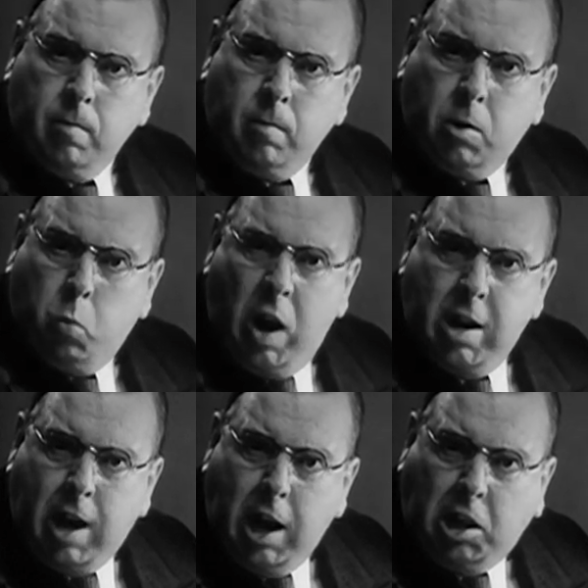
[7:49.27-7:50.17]
that
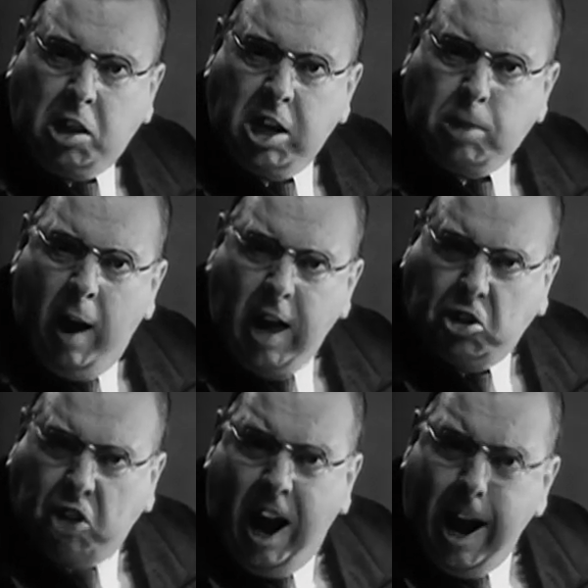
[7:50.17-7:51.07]
one day things might
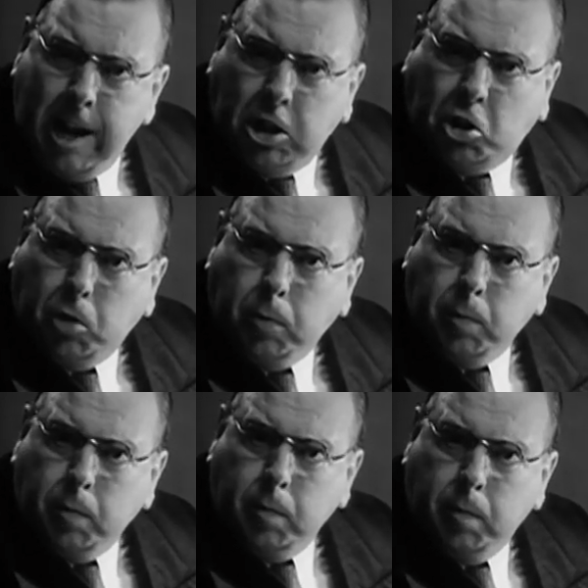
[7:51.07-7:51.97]
change?
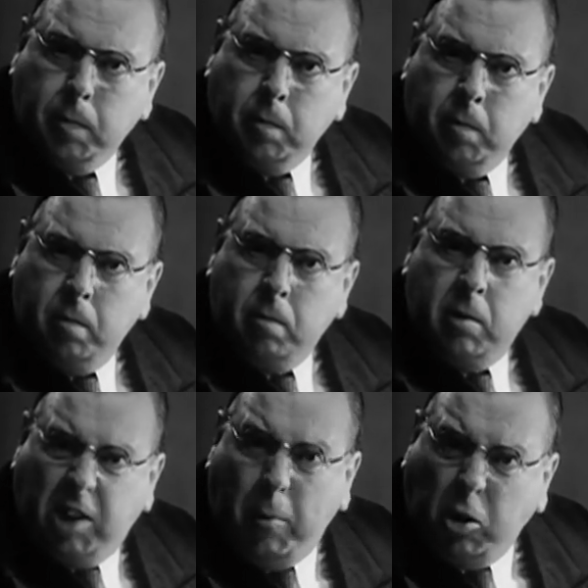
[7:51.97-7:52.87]

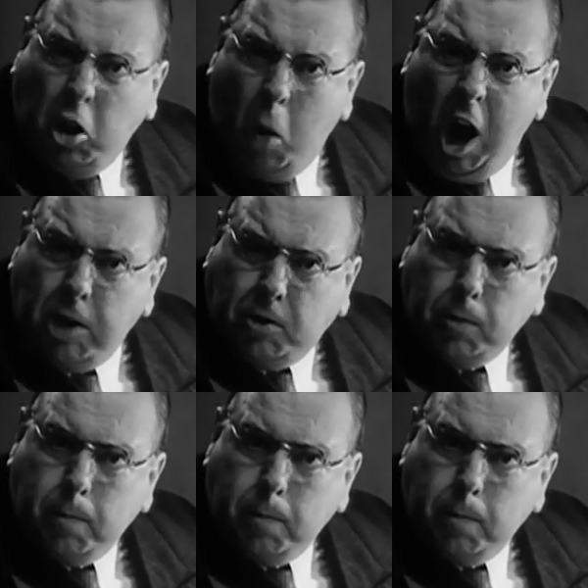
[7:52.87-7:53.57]
Is that what you want?